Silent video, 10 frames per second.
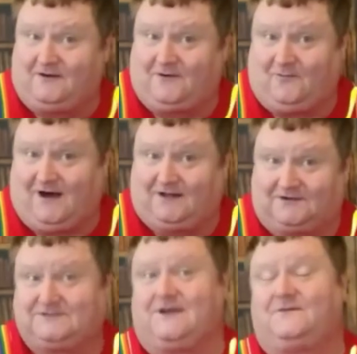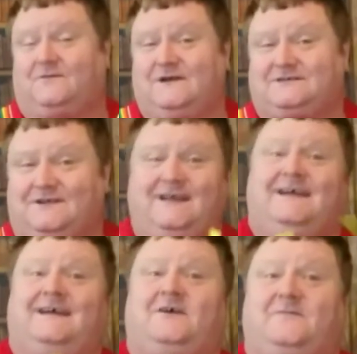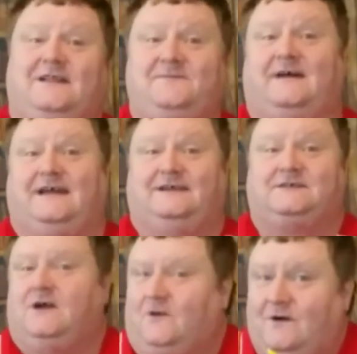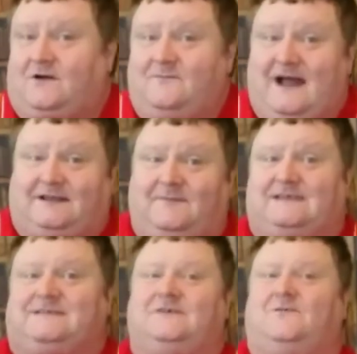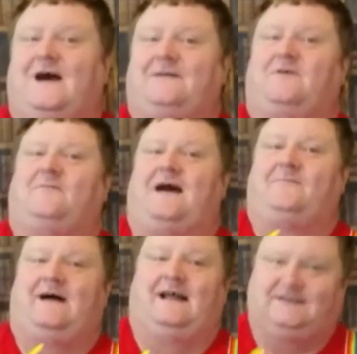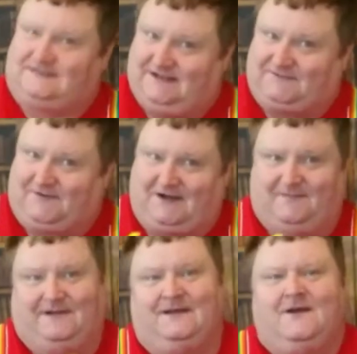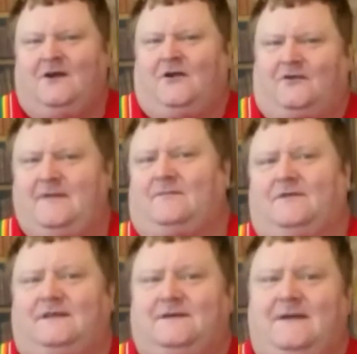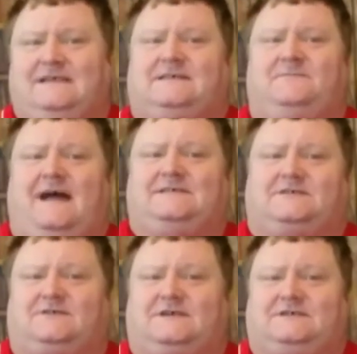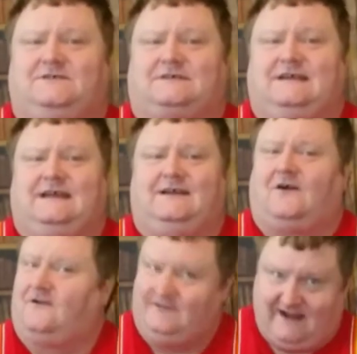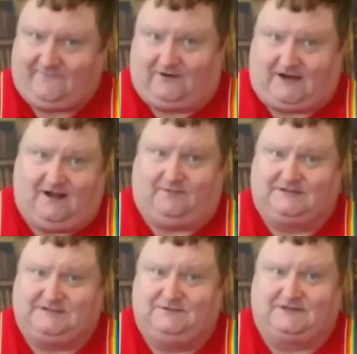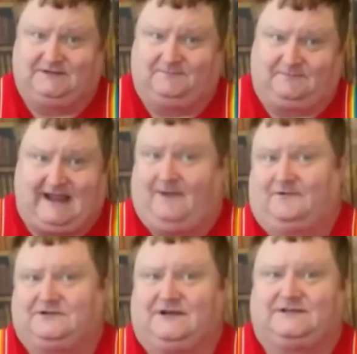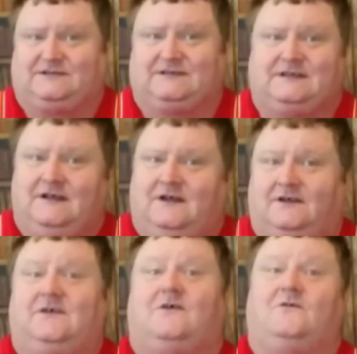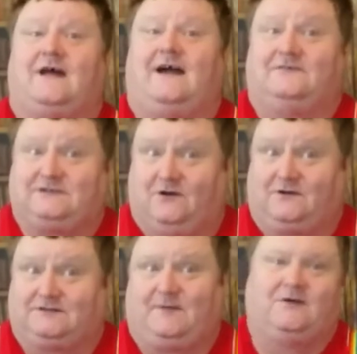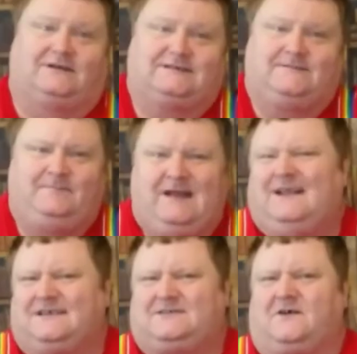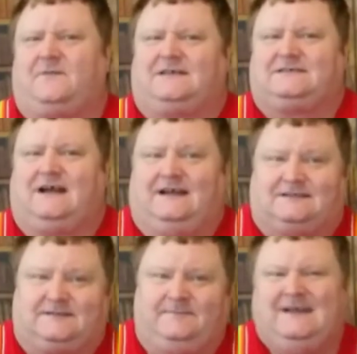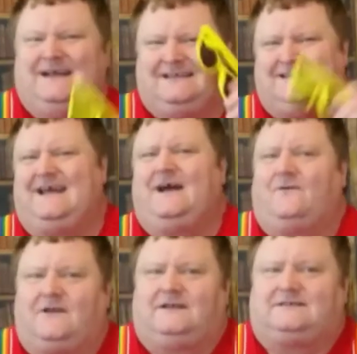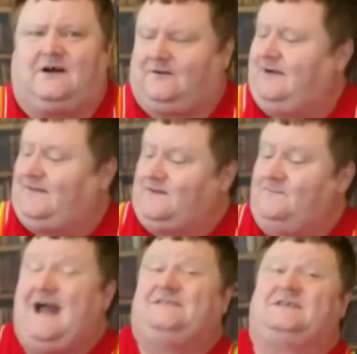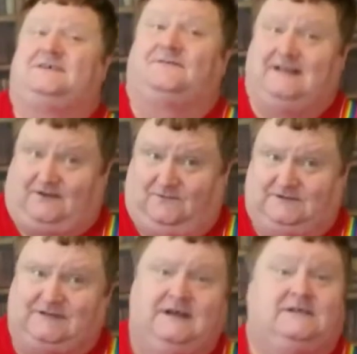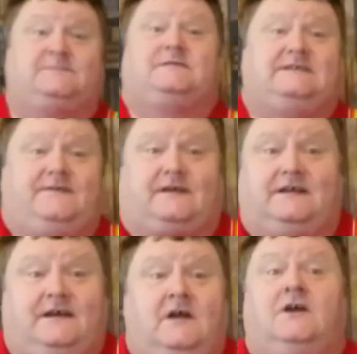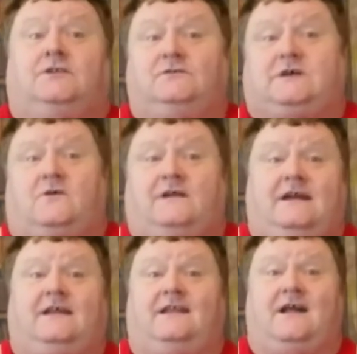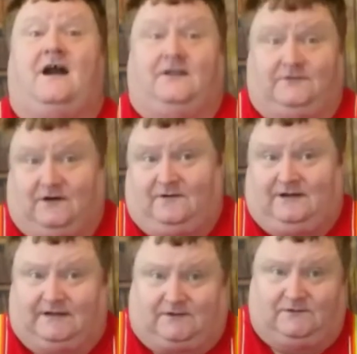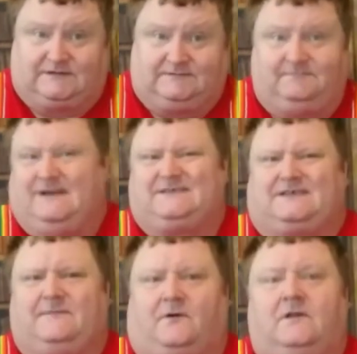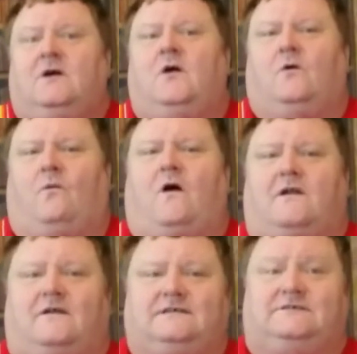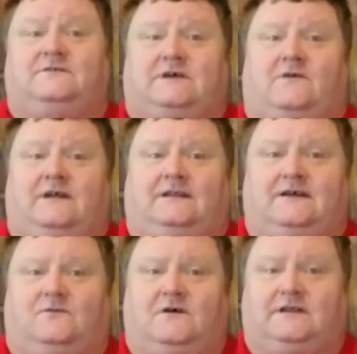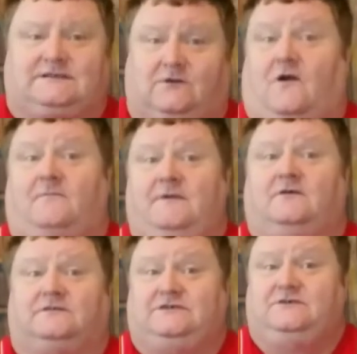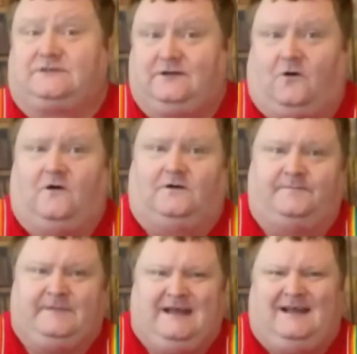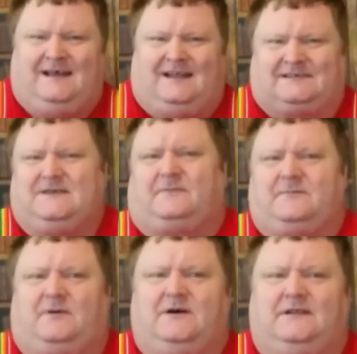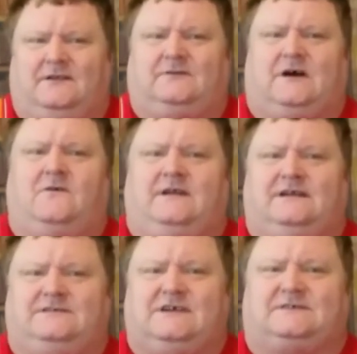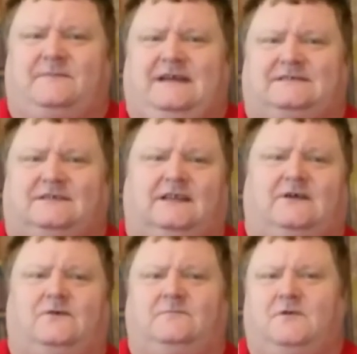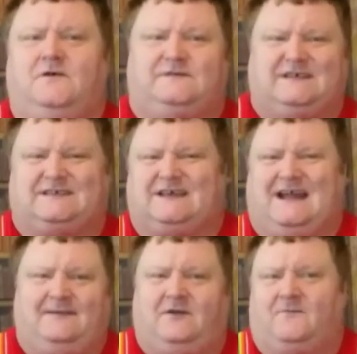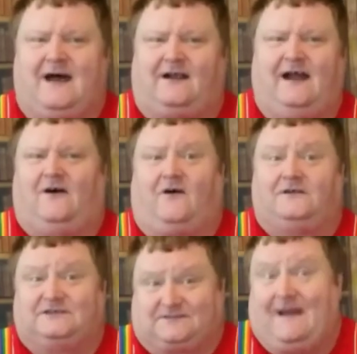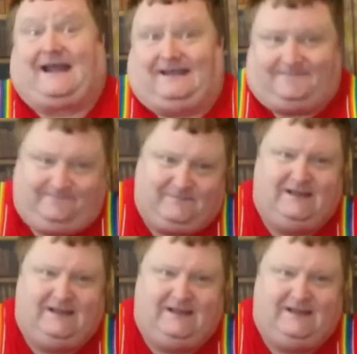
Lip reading: Earl Willard, Southern Wizard, Hillbilly Mage. Welcome back to my single-wide mobile palace. Thanks for coming. Remember, the amazing magic tricks you see here are never accomplished using camera tricks, just good old Irish hocus pocus. Let's talk about science. Today I wanted to talk about the magic of liquids, specifically Newtonian and non-Newtonian liquids. It's simple. Water is a Newtonian liquid, and so are milk, juice, and oil. Now, simply put, Newtonian just means the liquid moves the same no matter how hard you smack it.